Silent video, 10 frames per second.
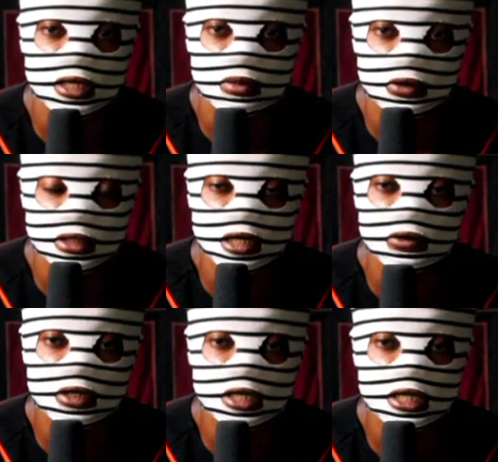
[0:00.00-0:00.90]
in your be
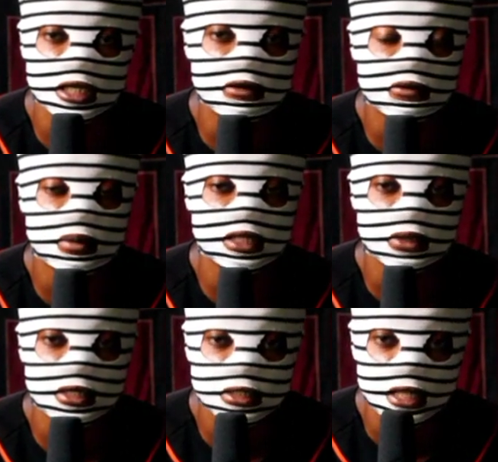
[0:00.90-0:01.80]
channel ni din di informant
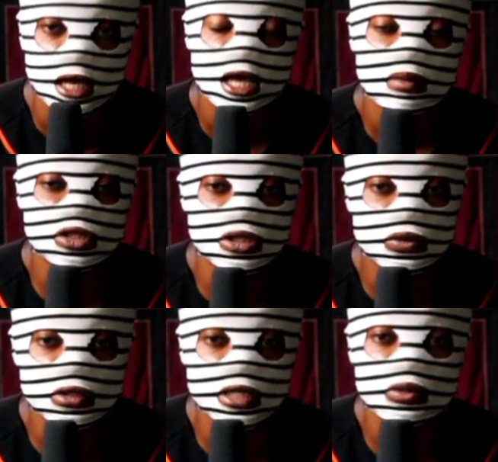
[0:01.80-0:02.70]
gangster mr
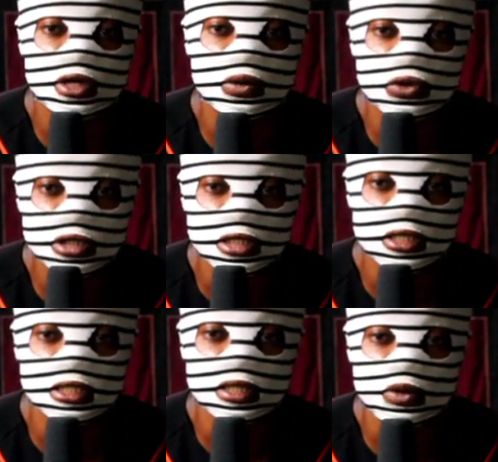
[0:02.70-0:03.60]
ko tie mu na guchi
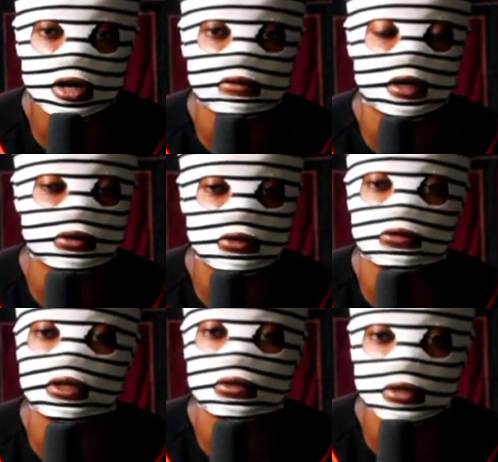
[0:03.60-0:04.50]
in say mo ka fan club
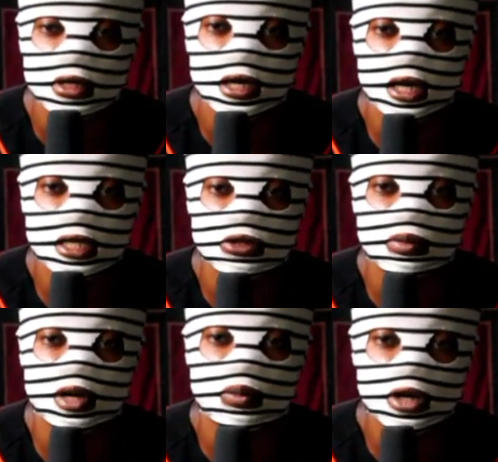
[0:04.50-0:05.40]
fe hun en ni
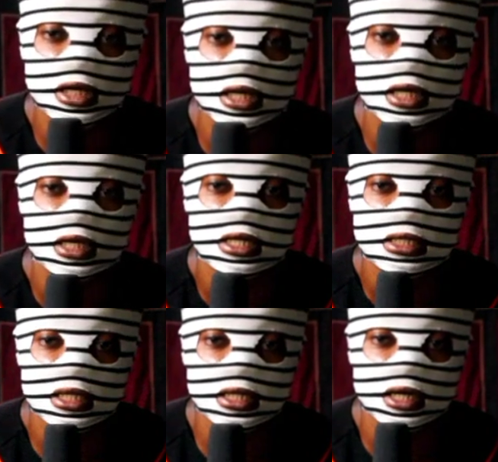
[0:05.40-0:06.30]
ma boni ni
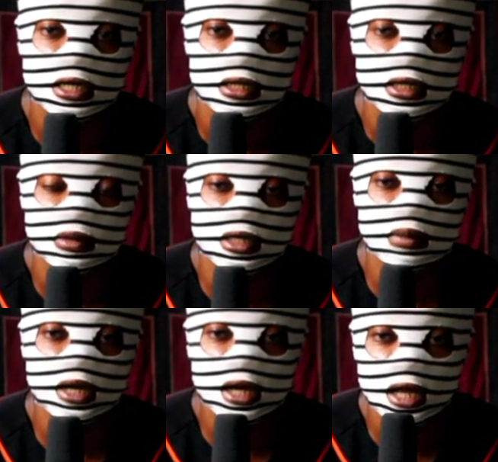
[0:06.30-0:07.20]
senior in
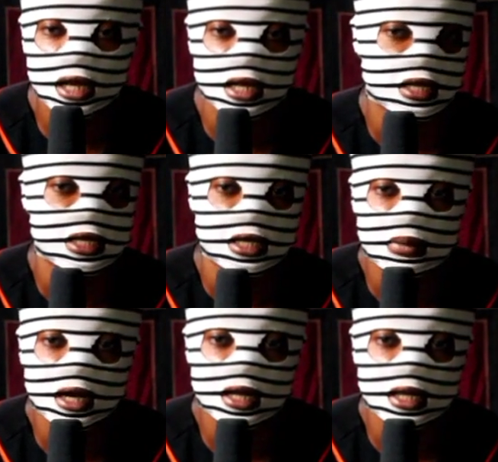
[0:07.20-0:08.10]
Kwame
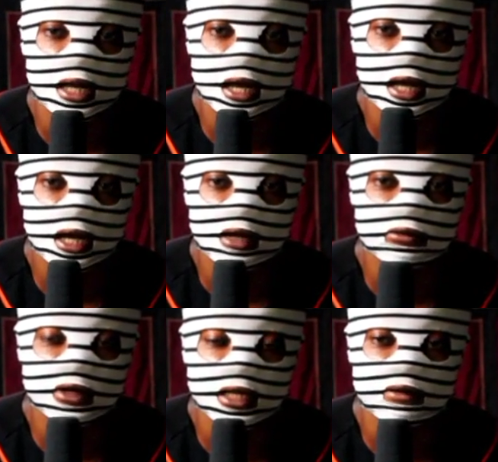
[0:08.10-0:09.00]
ma Ghana
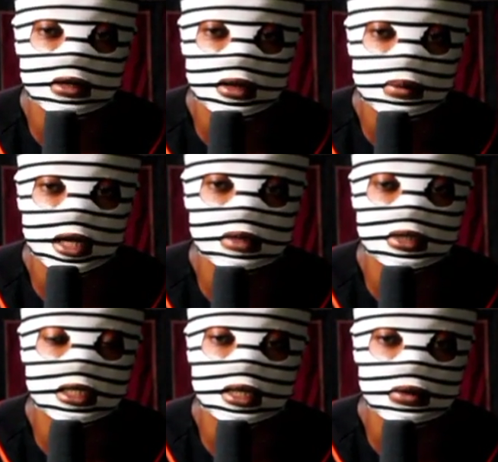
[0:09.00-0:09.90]
for ni Africa man be
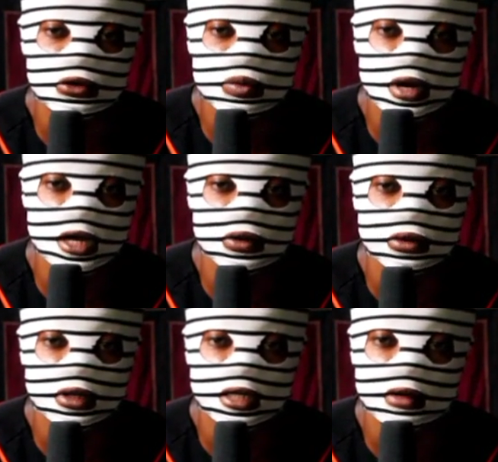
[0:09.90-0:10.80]
did out Dubai no any